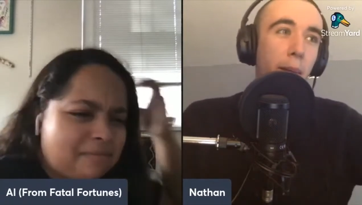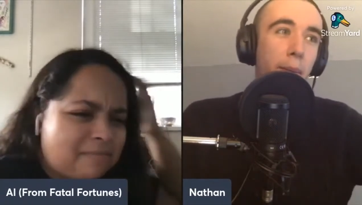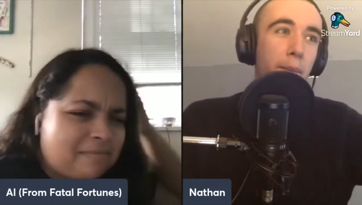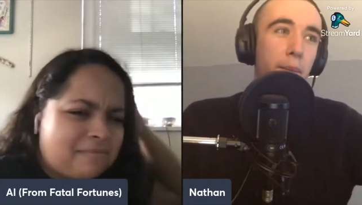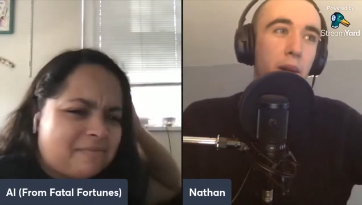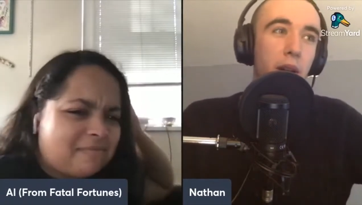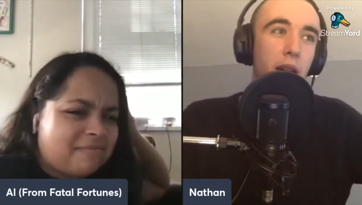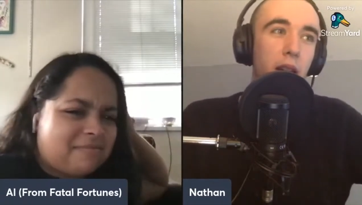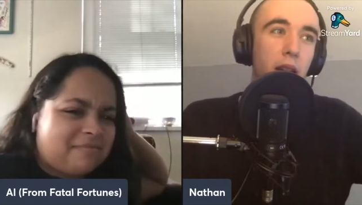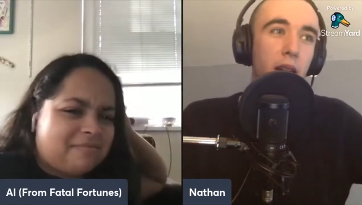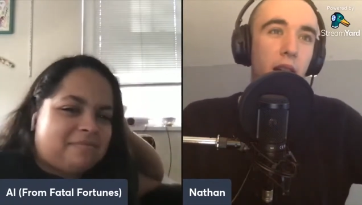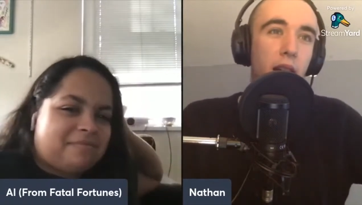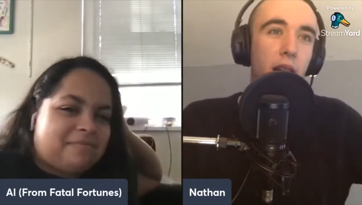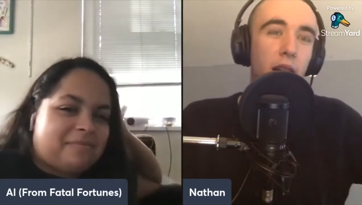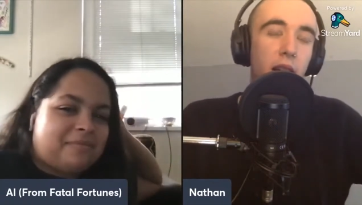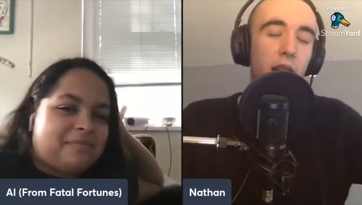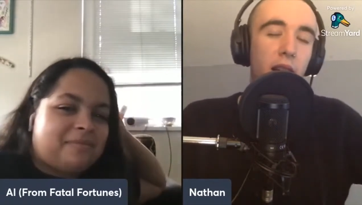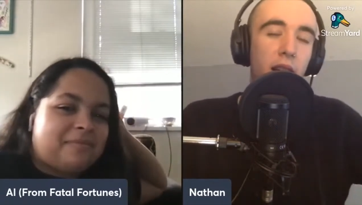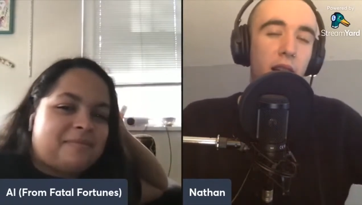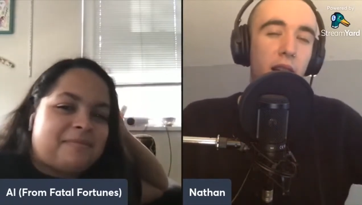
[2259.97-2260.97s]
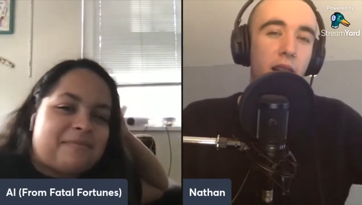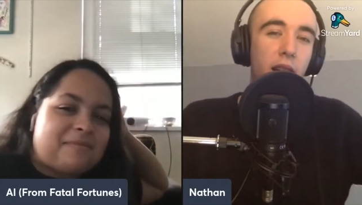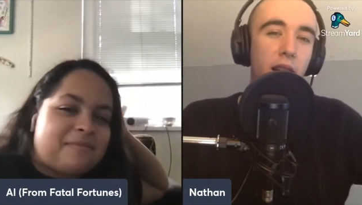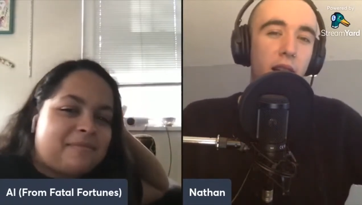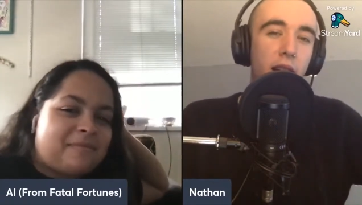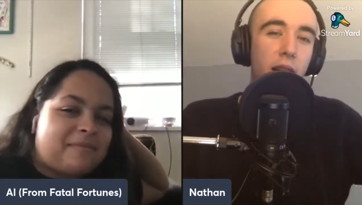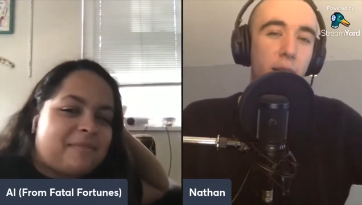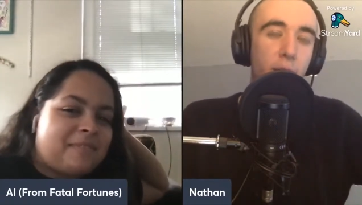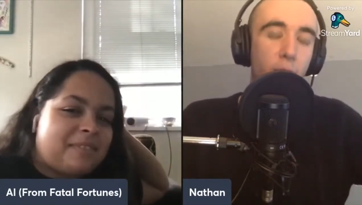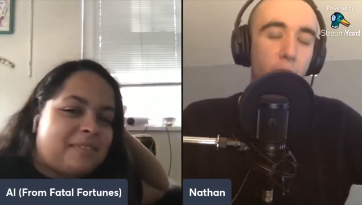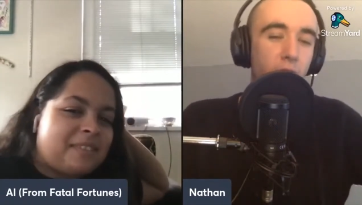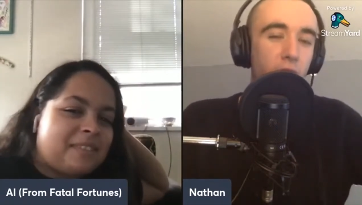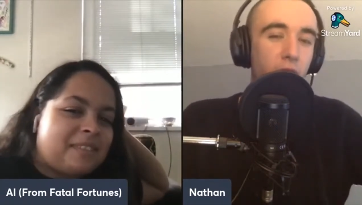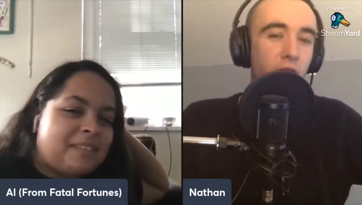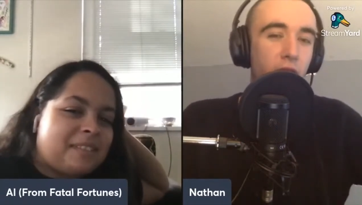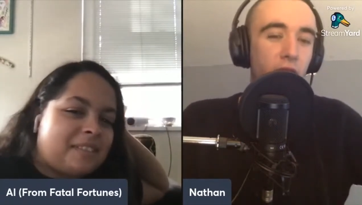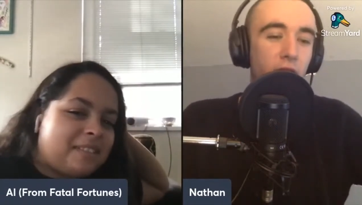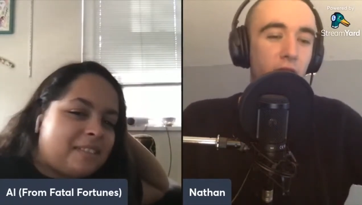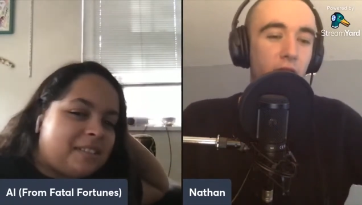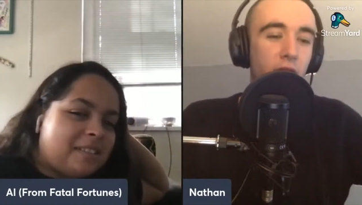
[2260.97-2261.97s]
Speaker 1: but I
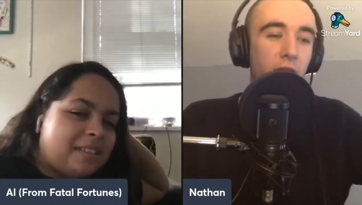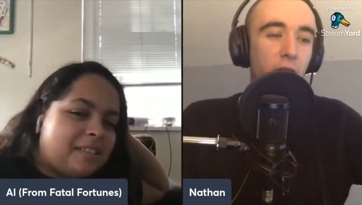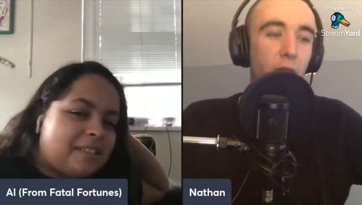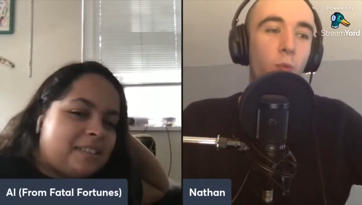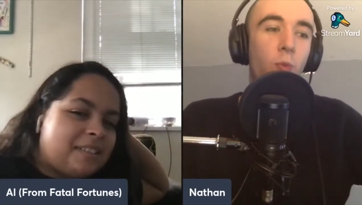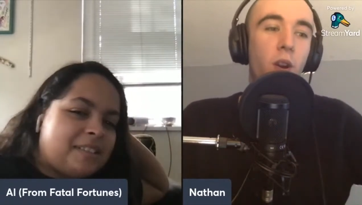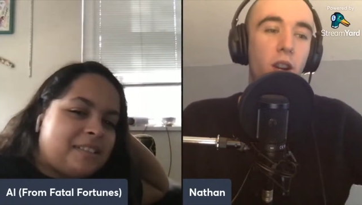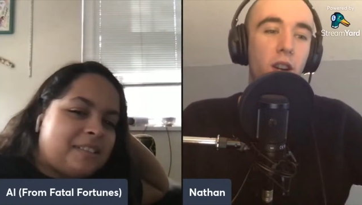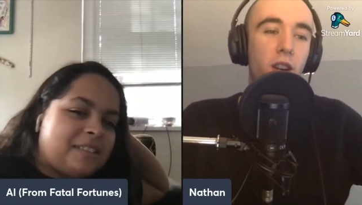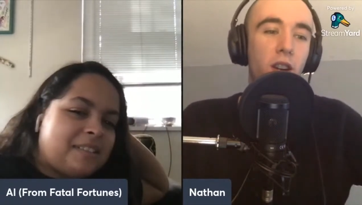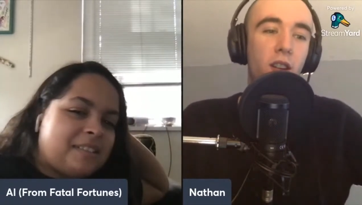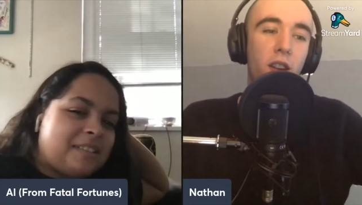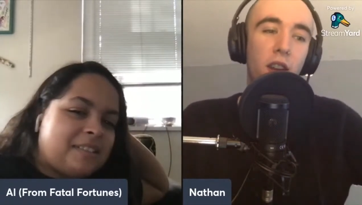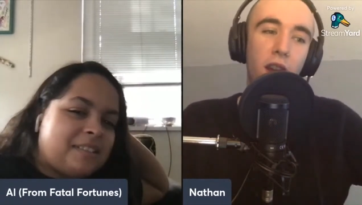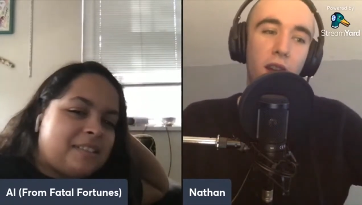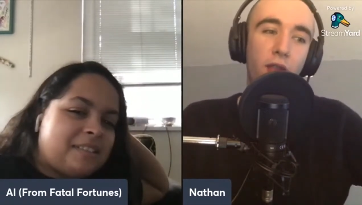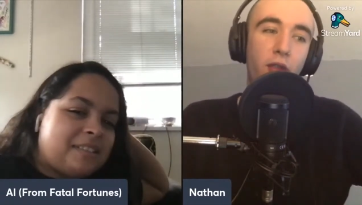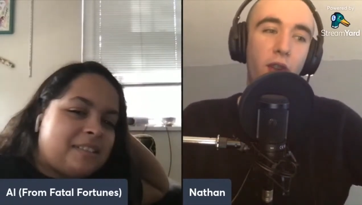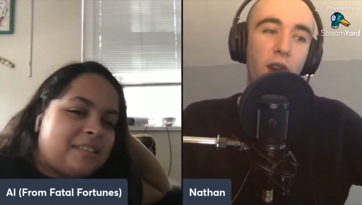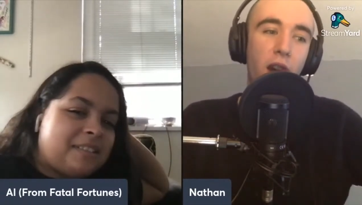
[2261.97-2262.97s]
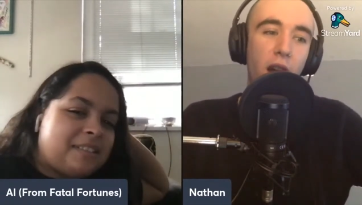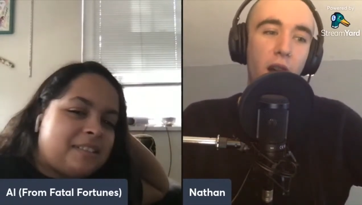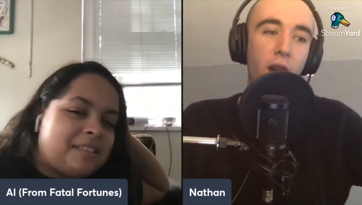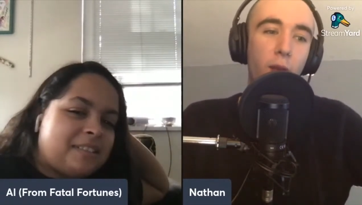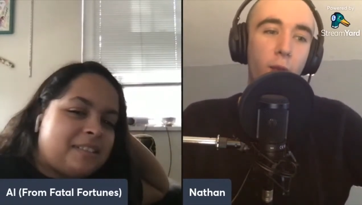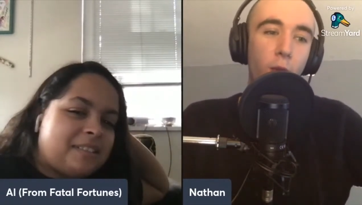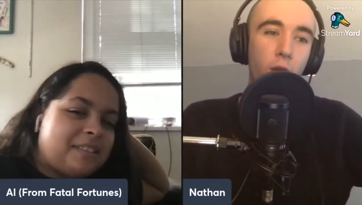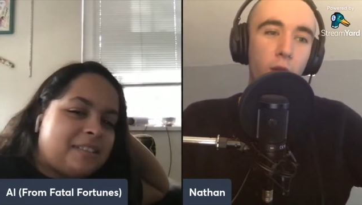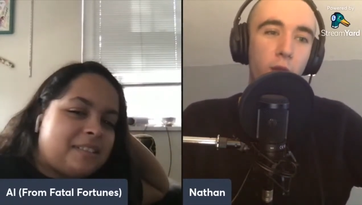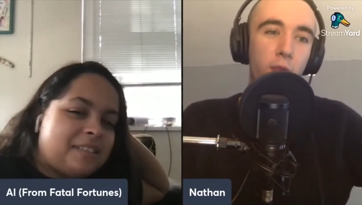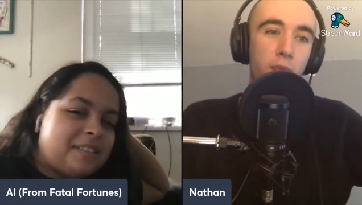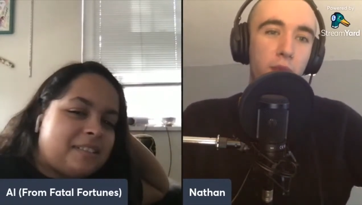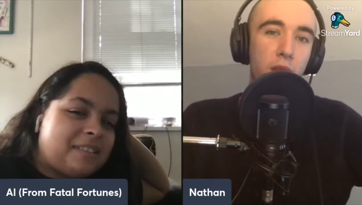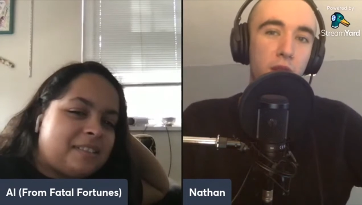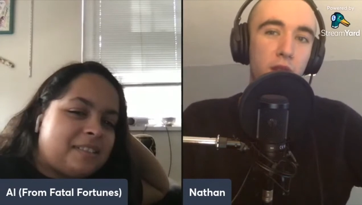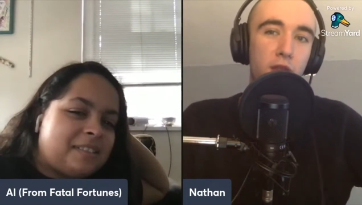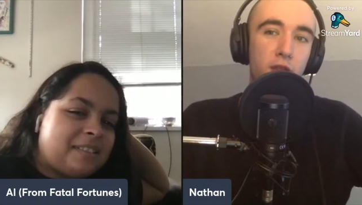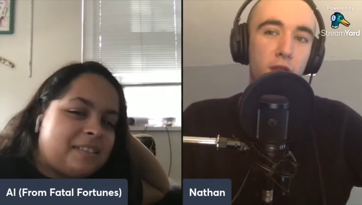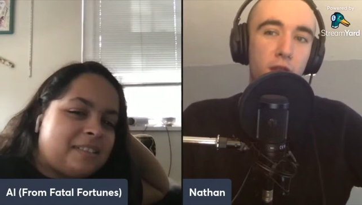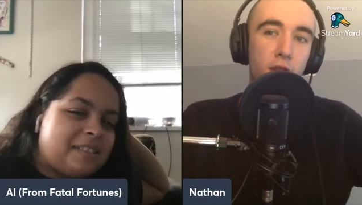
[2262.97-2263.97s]
wonder I wonder if I wouldn't be
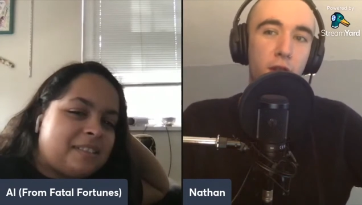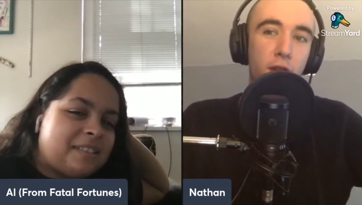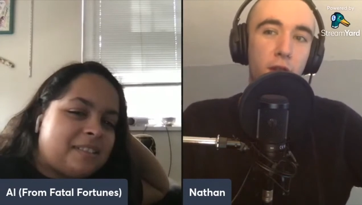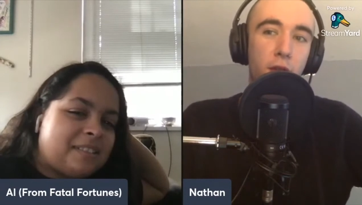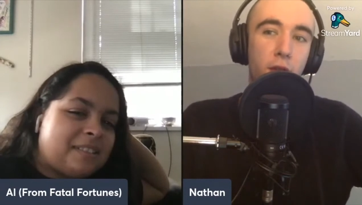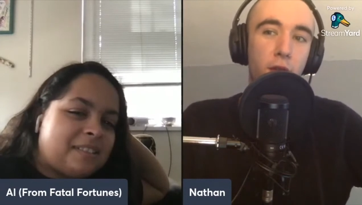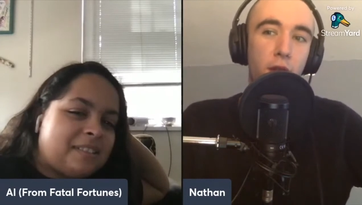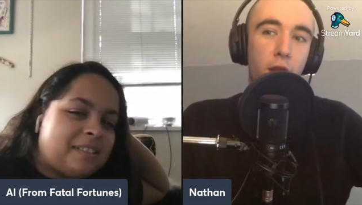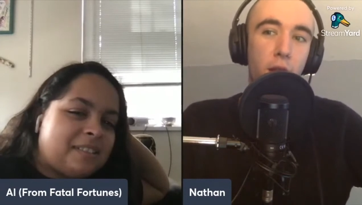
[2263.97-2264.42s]
so